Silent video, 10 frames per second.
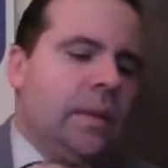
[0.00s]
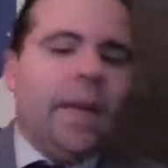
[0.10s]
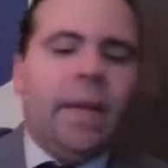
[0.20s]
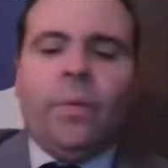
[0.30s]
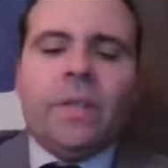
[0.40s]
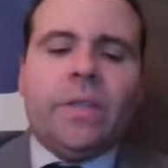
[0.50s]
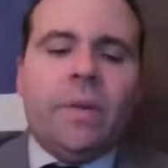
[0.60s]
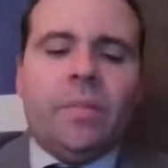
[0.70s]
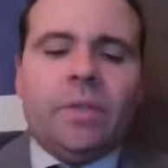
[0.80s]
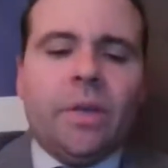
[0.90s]
Can't win
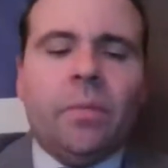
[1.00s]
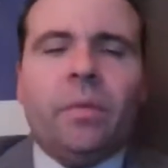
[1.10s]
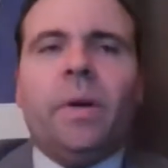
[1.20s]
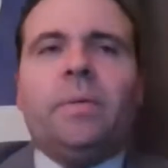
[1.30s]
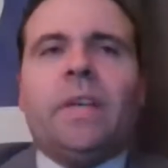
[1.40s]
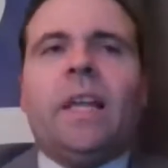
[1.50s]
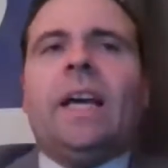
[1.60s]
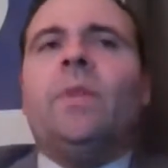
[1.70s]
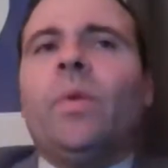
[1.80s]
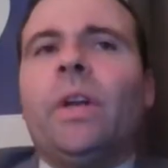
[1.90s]
championship with bums. I
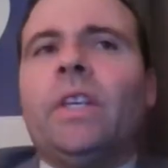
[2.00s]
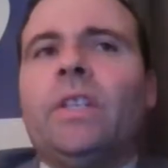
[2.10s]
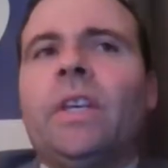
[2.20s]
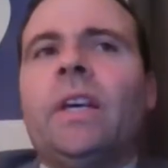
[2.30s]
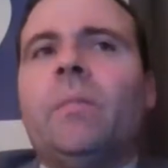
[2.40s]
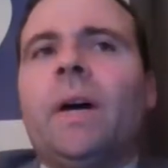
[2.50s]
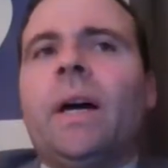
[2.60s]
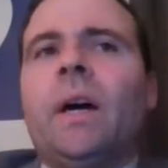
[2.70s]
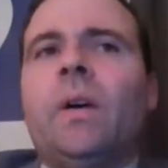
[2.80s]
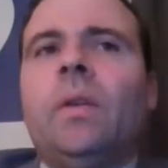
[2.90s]
like what he said
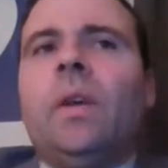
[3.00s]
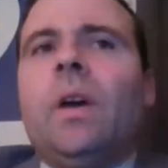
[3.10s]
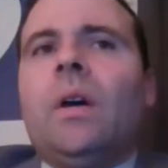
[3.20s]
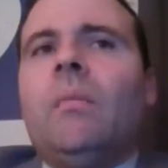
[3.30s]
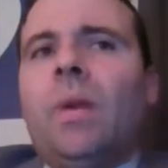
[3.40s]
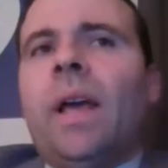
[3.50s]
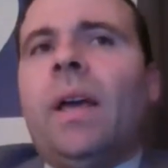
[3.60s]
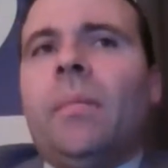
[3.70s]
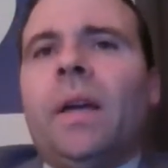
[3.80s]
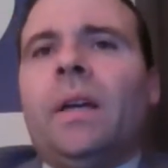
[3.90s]
about
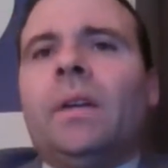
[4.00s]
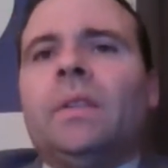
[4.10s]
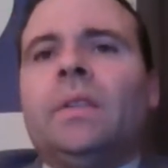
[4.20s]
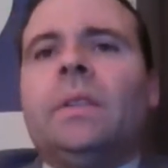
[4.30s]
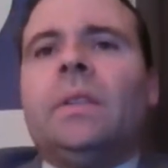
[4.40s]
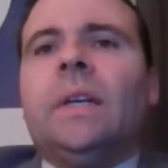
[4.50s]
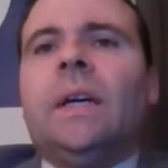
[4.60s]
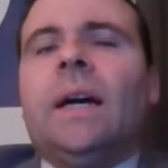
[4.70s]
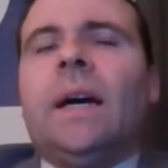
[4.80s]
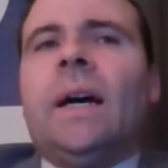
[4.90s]
playmakers.
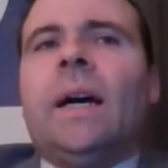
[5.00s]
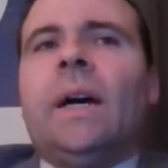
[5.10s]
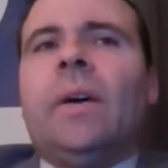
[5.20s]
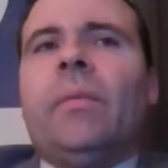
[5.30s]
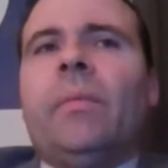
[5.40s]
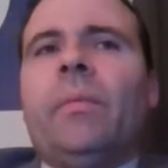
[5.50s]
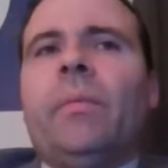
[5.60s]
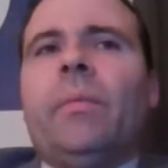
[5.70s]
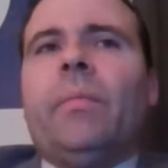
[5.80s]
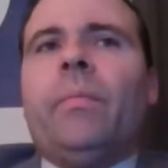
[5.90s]
And
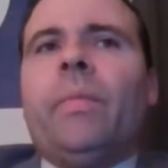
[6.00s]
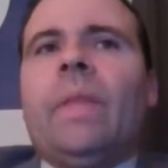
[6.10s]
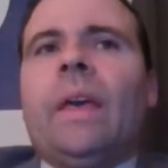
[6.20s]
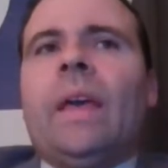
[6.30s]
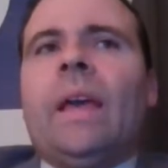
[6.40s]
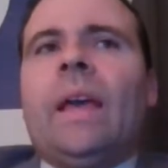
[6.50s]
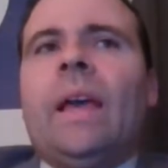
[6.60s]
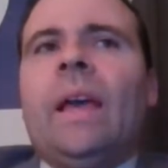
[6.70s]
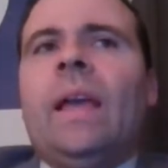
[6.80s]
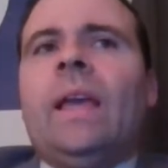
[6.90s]

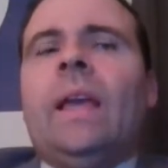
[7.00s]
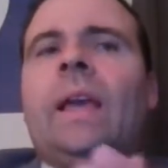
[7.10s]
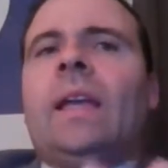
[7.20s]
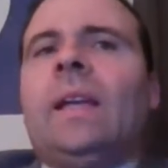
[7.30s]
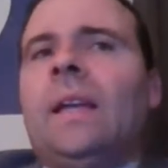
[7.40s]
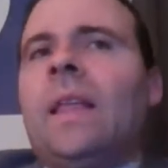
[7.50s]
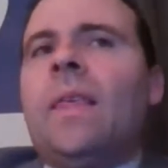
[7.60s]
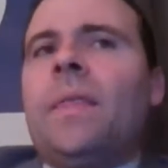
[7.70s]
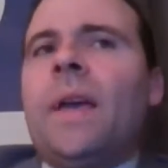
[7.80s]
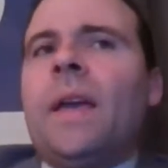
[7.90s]

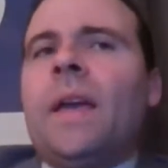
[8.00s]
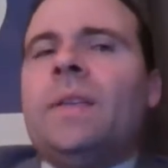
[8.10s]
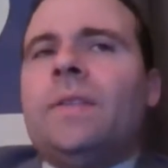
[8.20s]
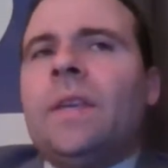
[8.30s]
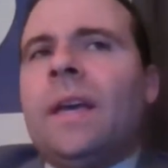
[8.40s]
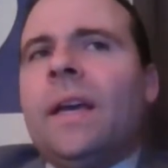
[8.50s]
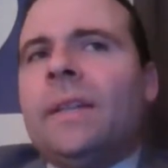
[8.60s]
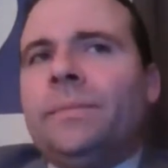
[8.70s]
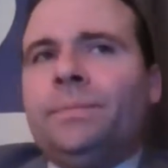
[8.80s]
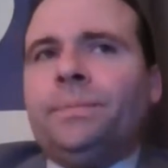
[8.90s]
another thing he
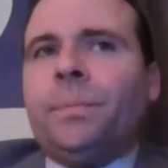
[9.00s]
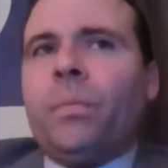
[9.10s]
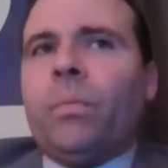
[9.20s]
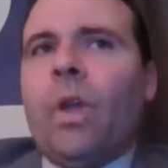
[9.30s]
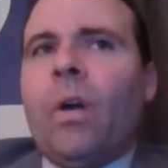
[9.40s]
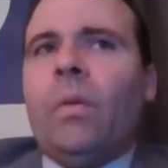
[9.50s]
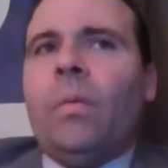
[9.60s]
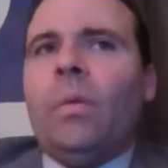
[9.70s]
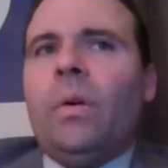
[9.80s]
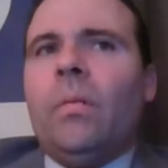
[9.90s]
said
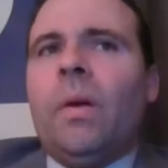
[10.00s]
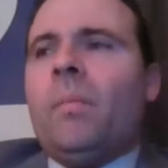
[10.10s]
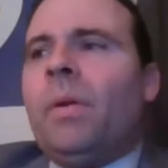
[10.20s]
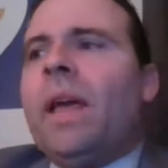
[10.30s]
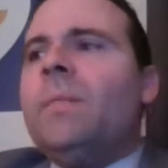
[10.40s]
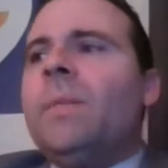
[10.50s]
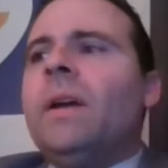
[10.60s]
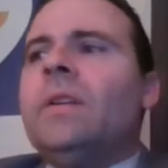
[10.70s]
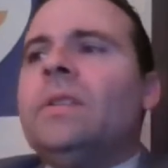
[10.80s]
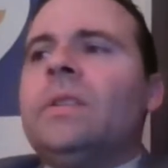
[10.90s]
about
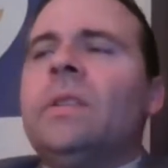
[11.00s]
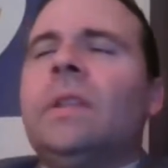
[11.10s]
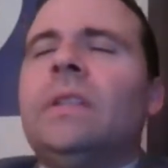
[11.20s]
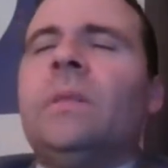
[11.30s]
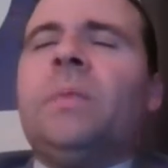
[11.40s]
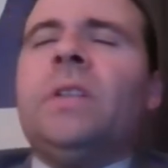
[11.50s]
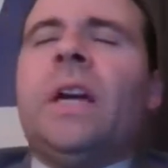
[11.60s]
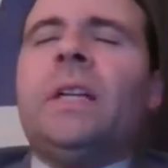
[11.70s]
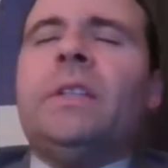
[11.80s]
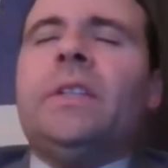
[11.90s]
playmakers, Jimmy
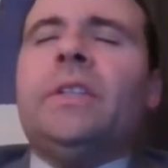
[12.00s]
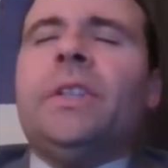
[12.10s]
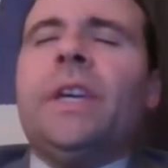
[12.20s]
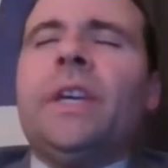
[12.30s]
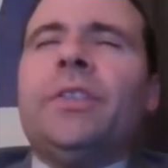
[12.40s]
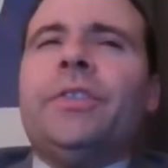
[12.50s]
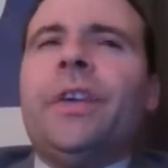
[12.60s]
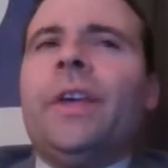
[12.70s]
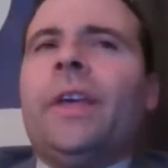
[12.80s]
Johnson says,